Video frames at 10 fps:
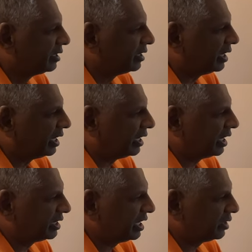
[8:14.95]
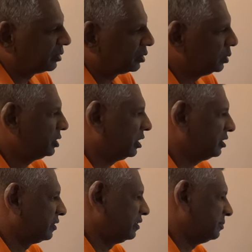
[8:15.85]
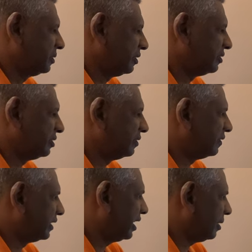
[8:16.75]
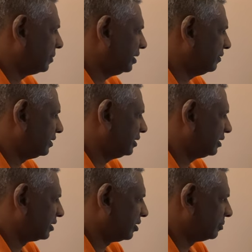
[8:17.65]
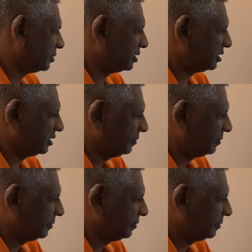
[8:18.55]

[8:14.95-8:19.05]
And actually, I took 2 shots of this because I was not very happy with the composition.